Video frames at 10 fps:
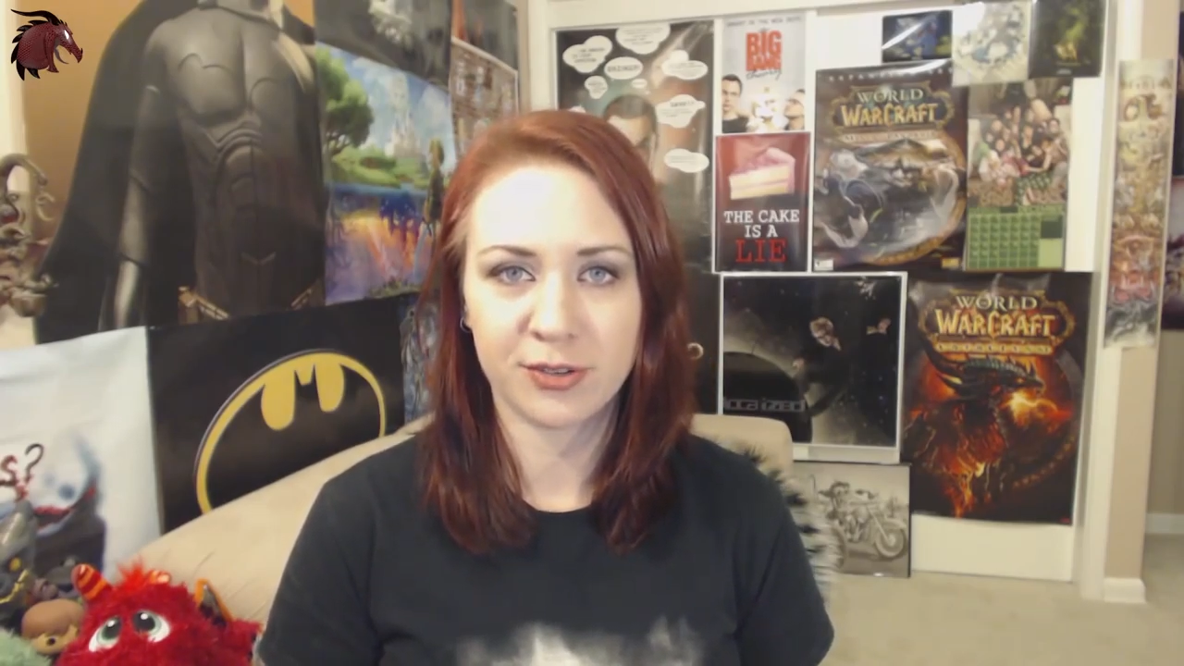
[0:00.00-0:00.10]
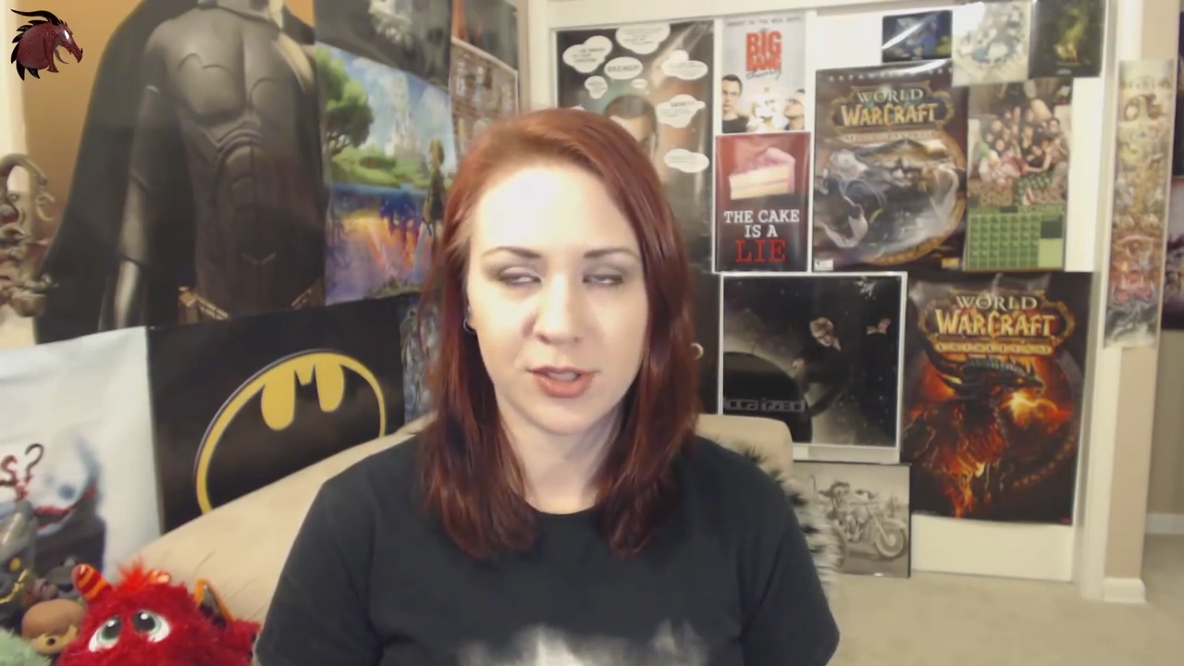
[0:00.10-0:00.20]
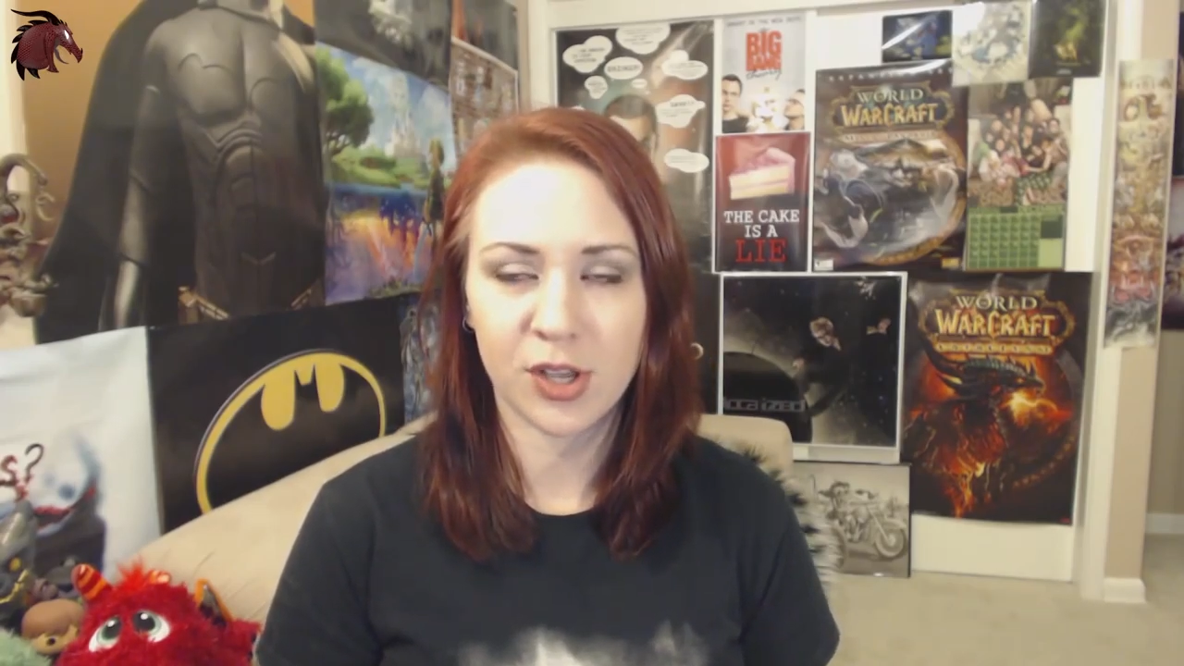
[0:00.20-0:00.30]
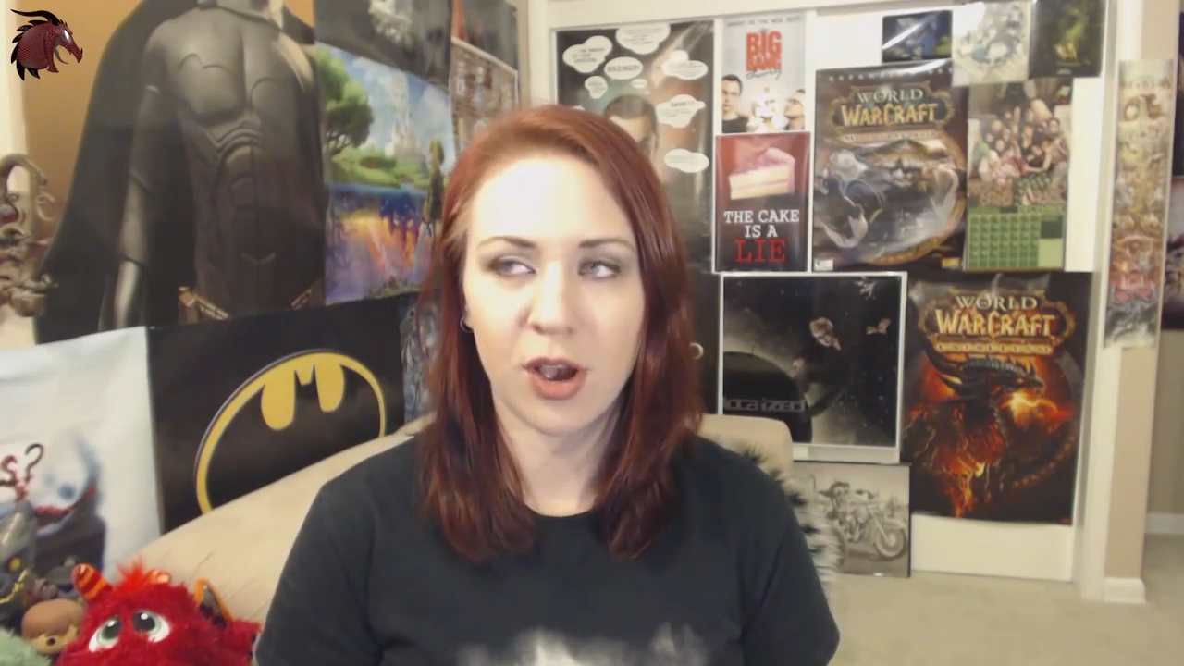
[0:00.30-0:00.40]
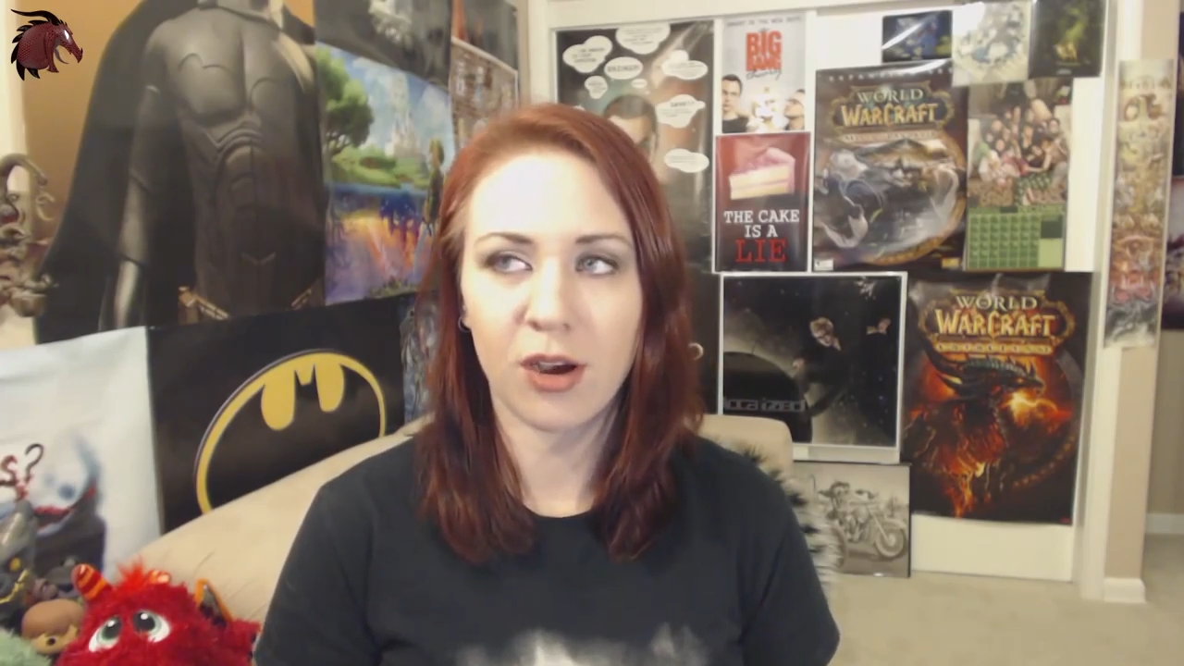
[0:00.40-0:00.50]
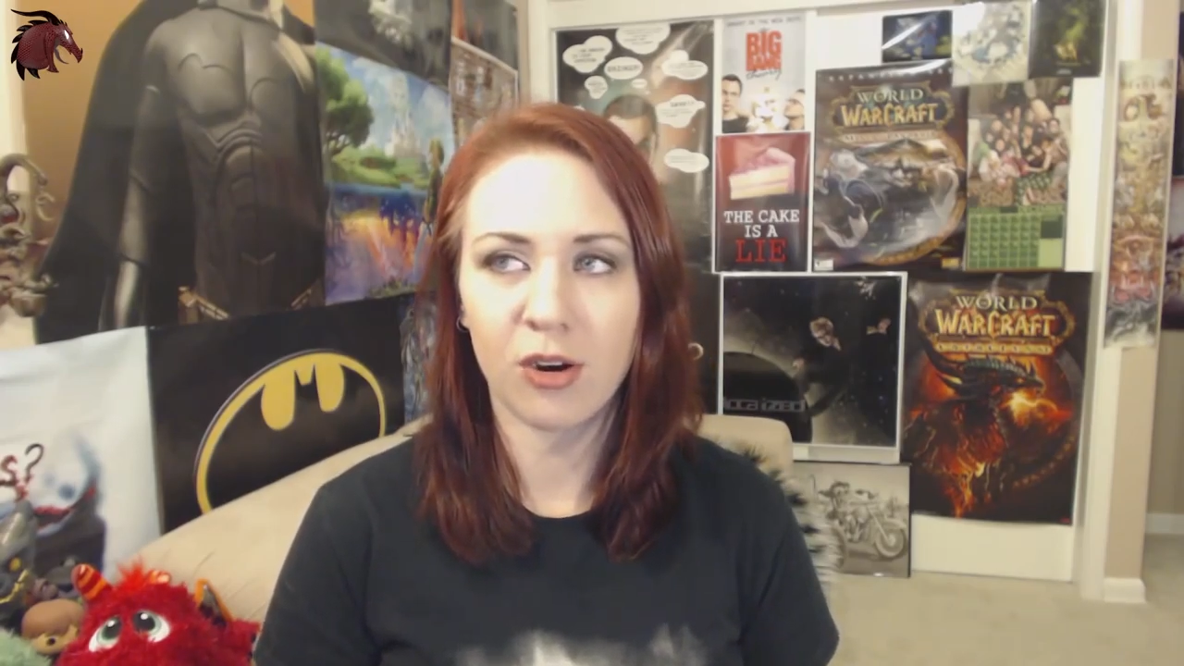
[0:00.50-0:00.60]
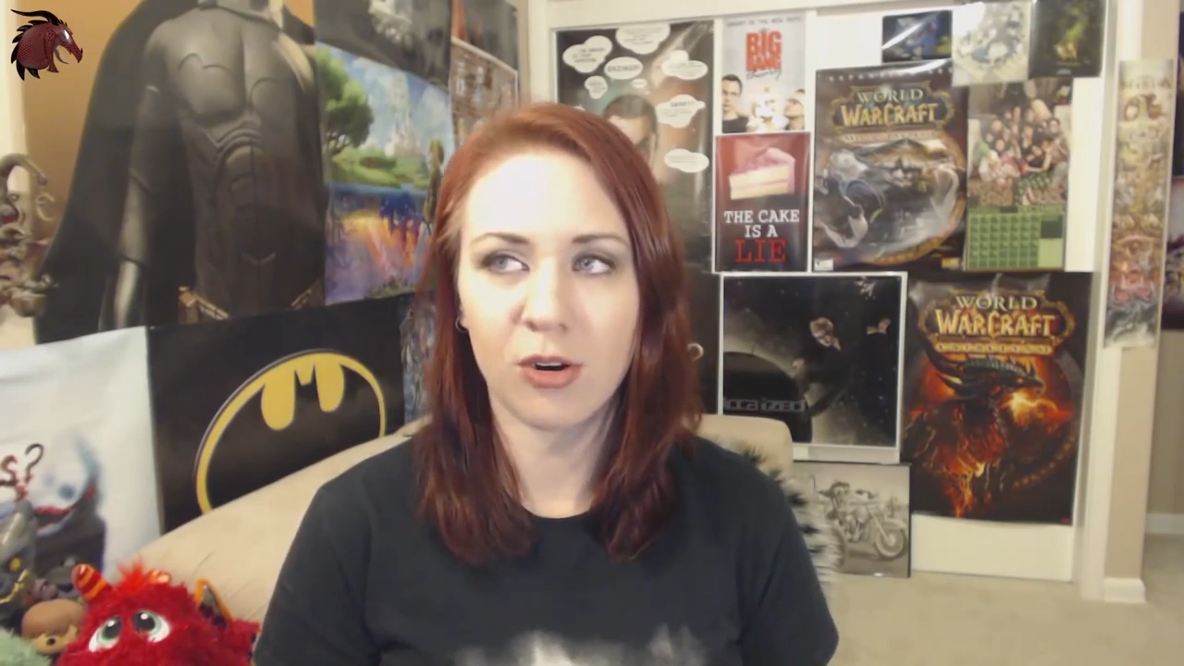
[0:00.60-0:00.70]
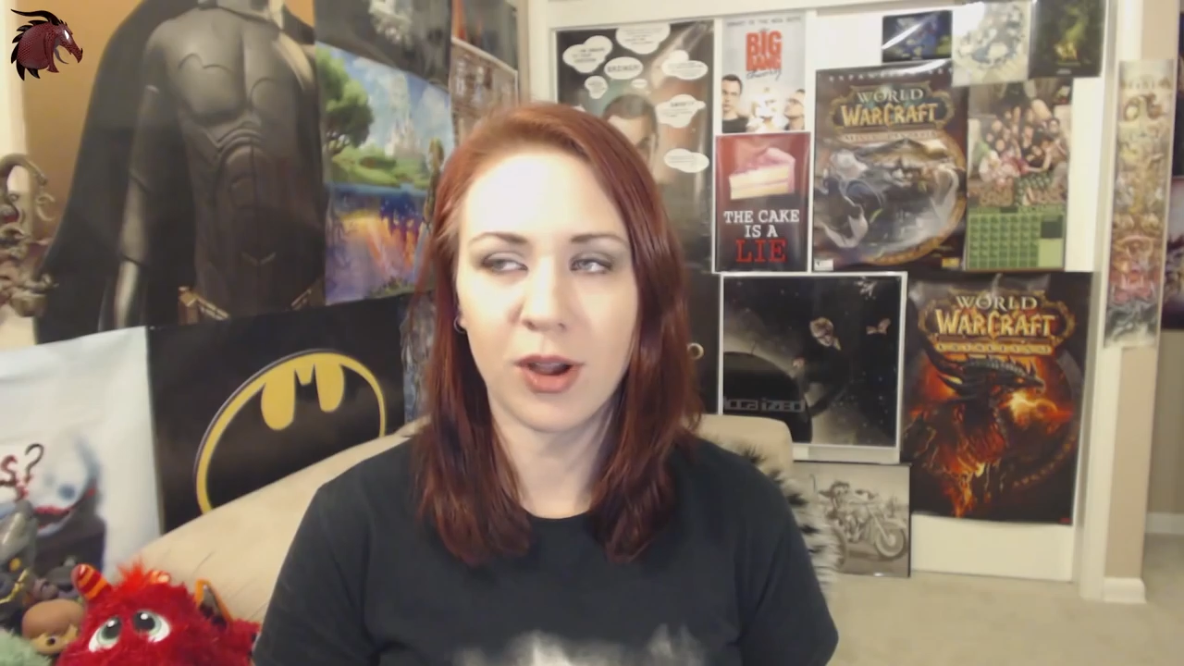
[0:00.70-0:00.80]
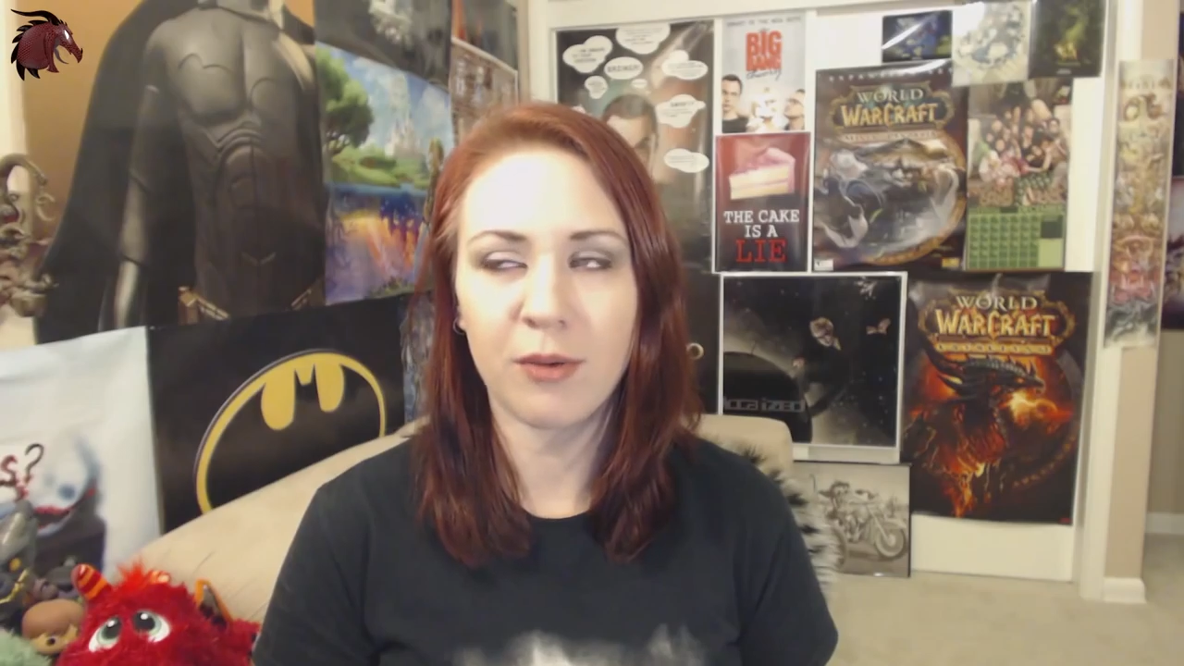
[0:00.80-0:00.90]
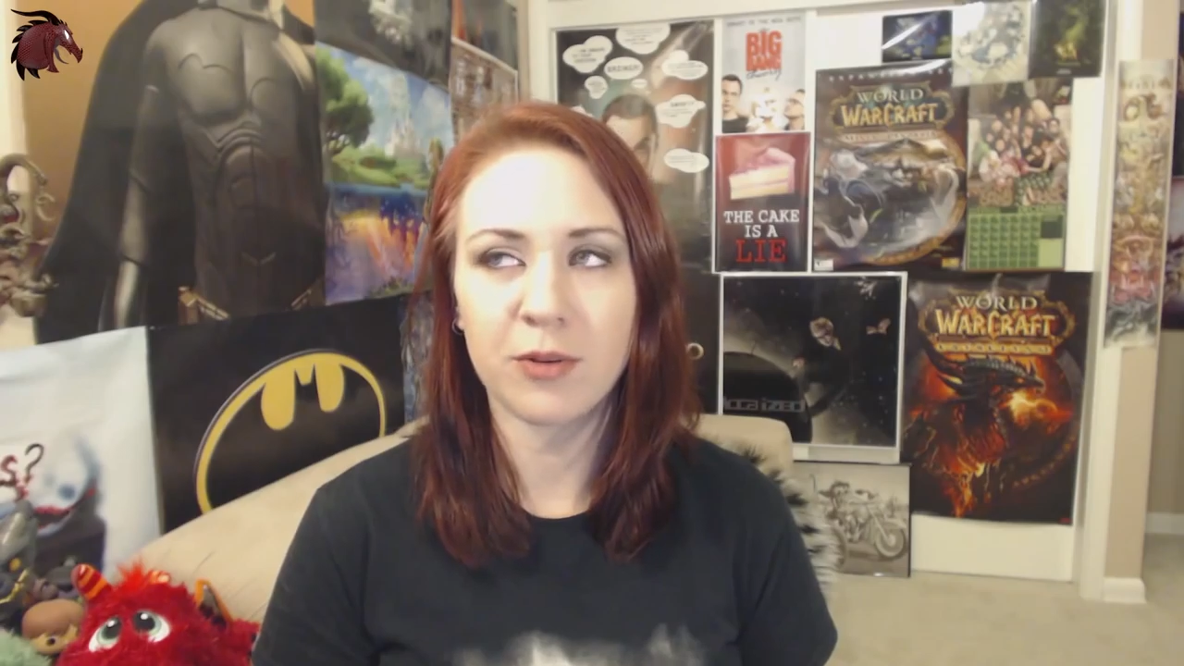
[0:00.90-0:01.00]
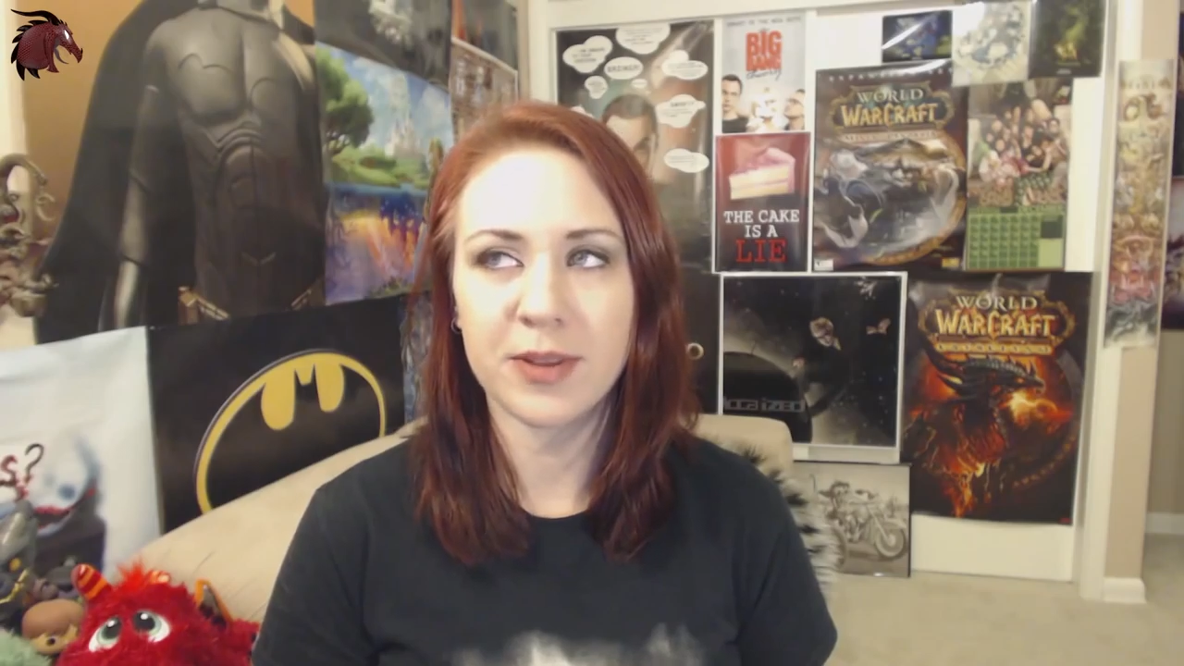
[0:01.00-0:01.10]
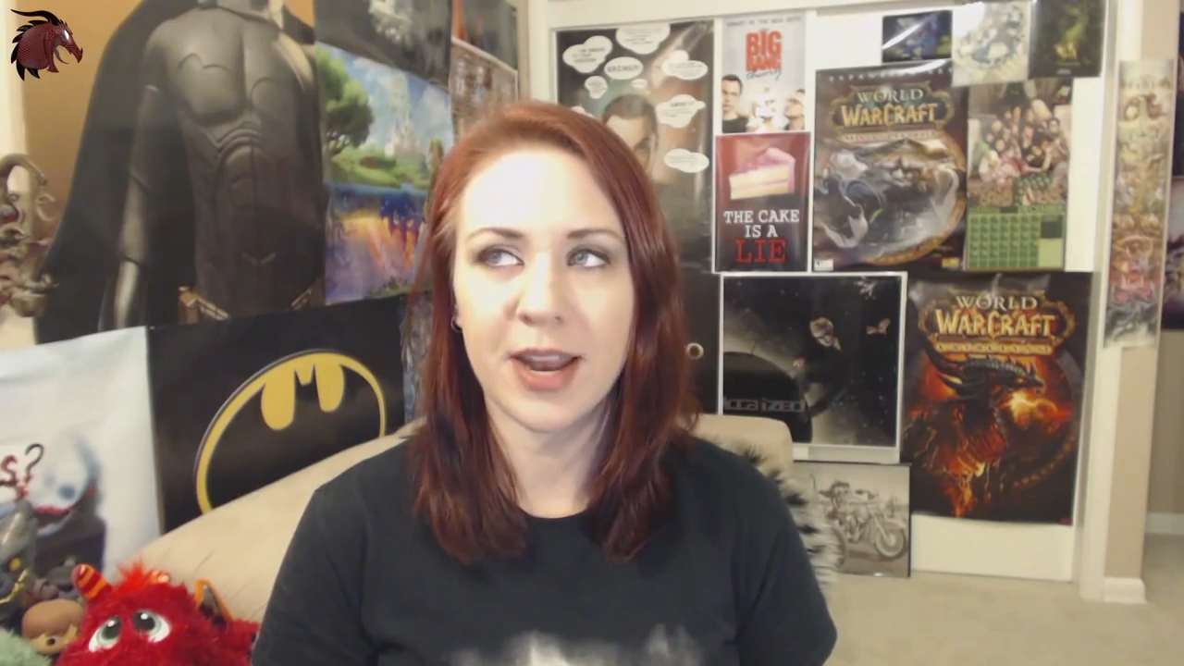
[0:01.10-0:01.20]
So it would be